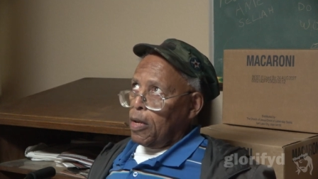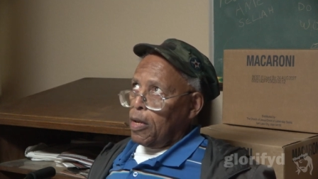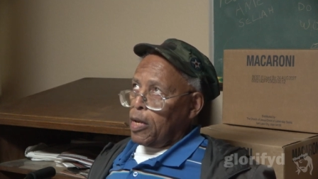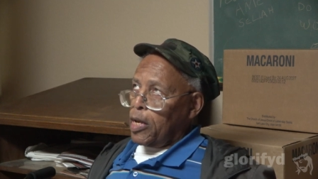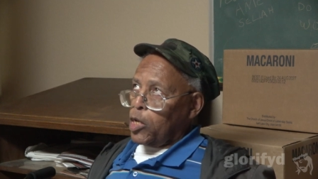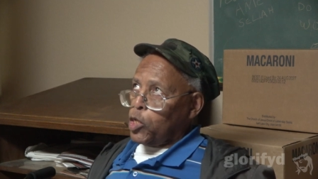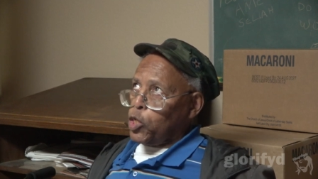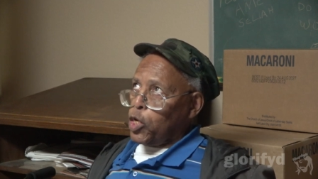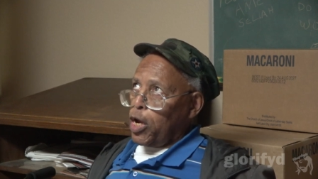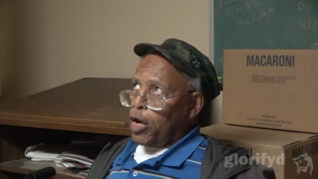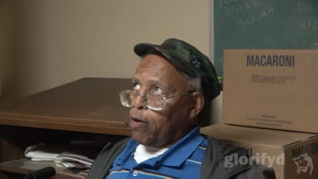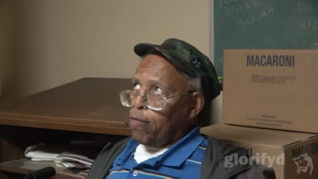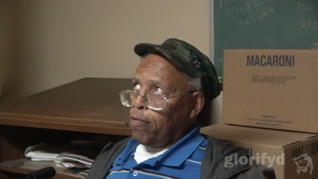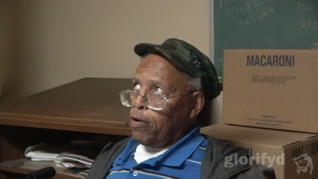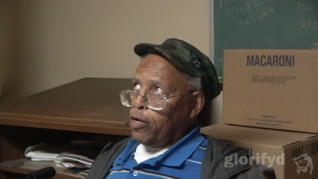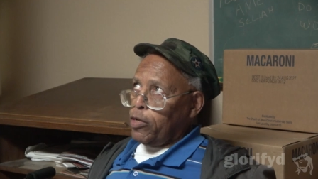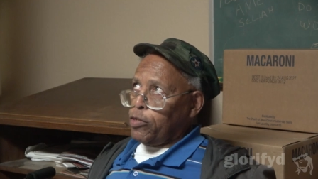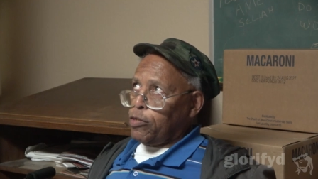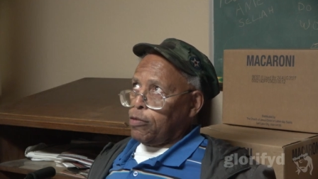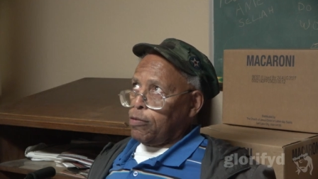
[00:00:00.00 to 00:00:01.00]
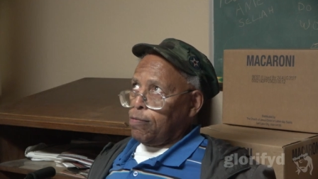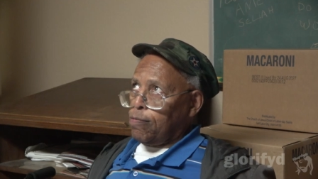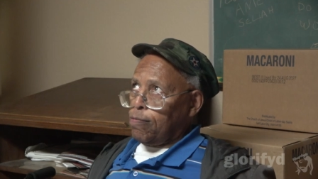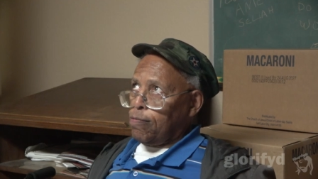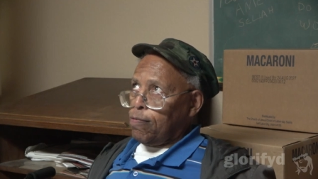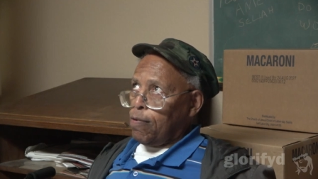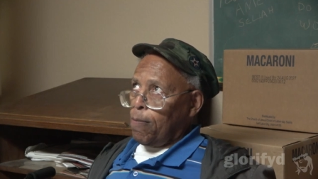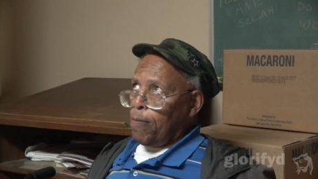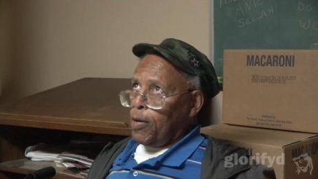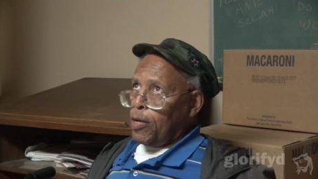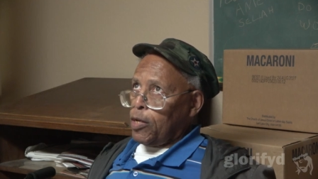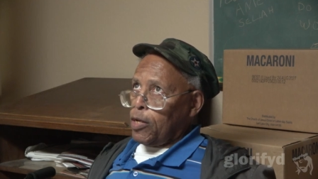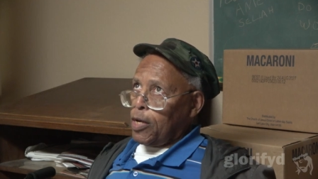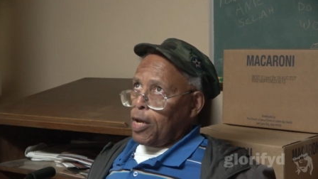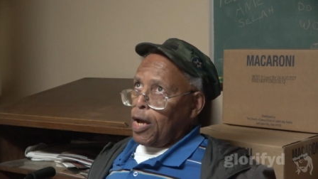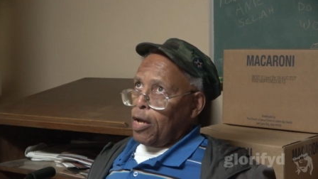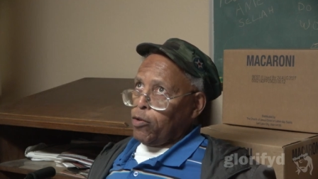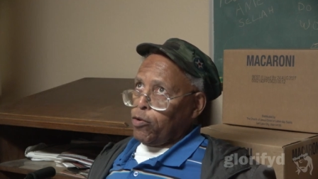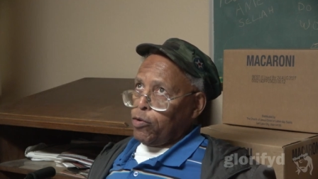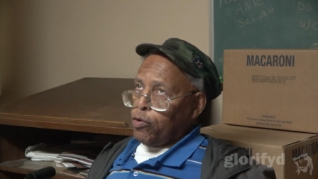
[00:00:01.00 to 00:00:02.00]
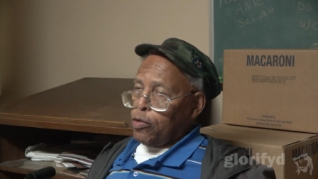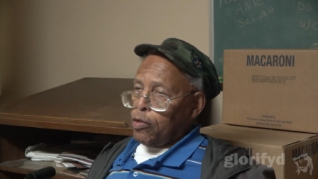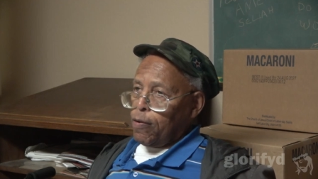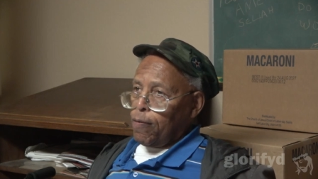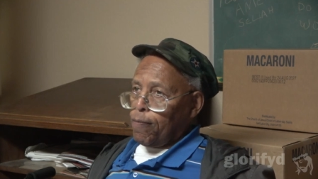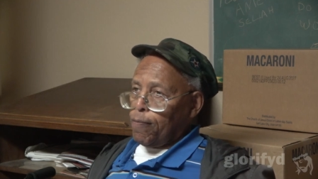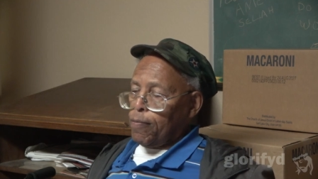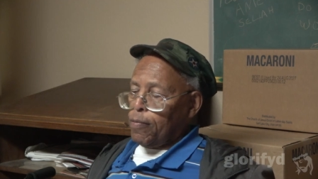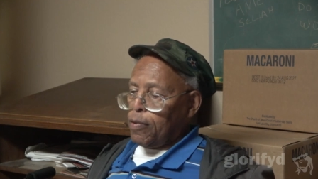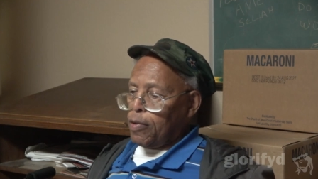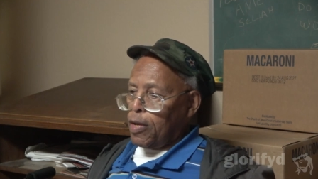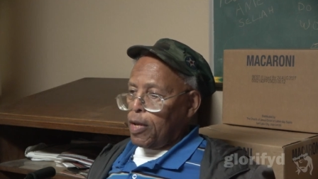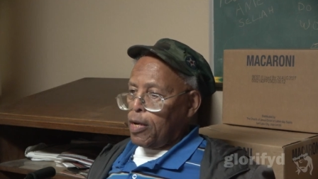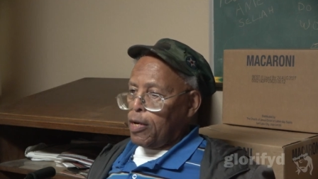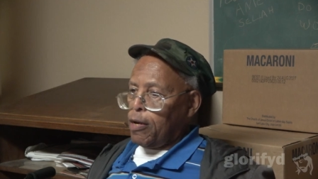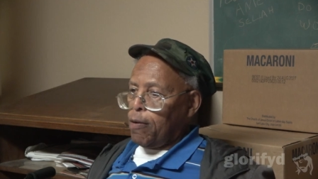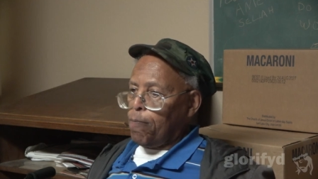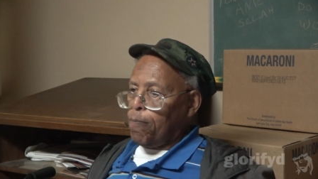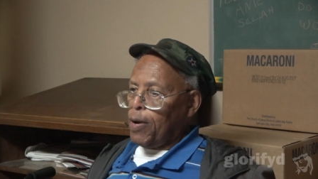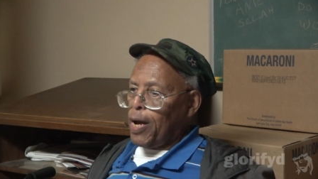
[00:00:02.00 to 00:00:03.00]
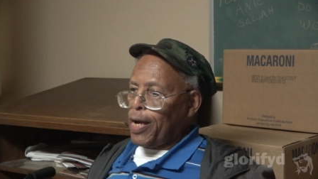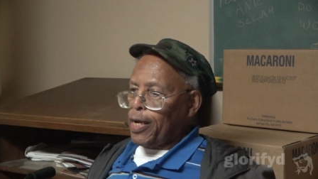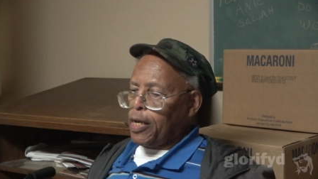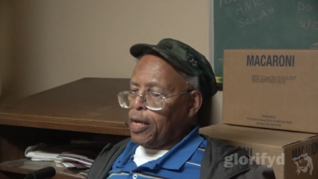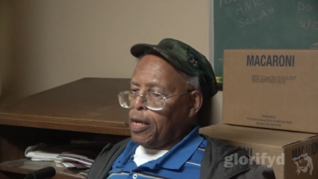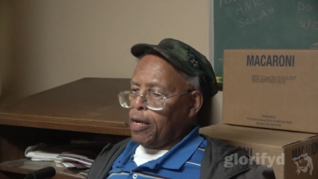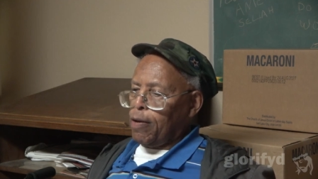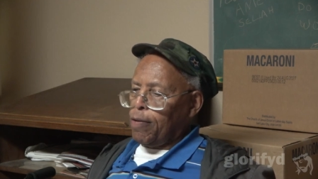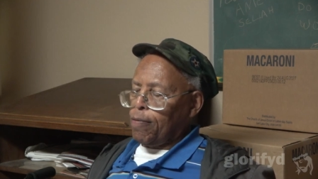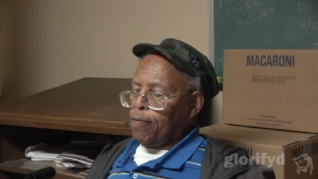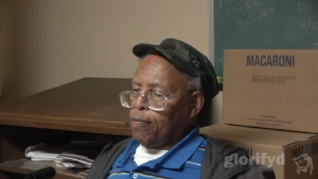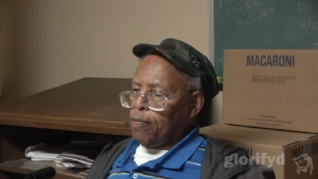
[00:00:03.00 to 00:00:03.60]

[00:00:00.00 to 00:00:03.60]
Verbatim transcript: and the check was a million dollars in their pocket,